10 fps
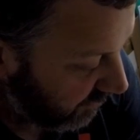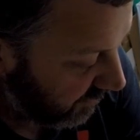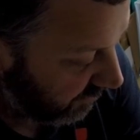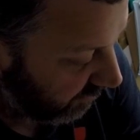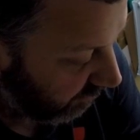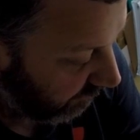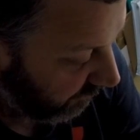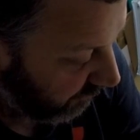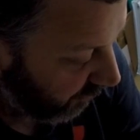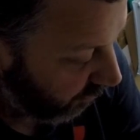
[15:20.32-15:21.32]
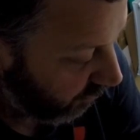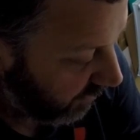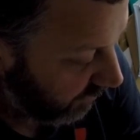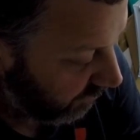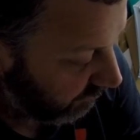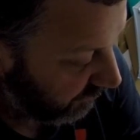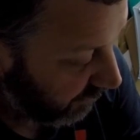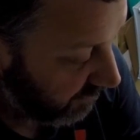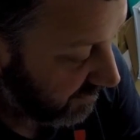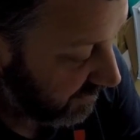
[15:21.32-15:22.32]
another one for $30, another
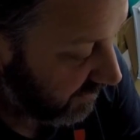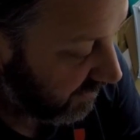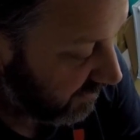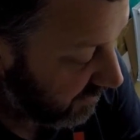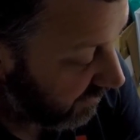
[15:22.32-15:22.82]
for $36.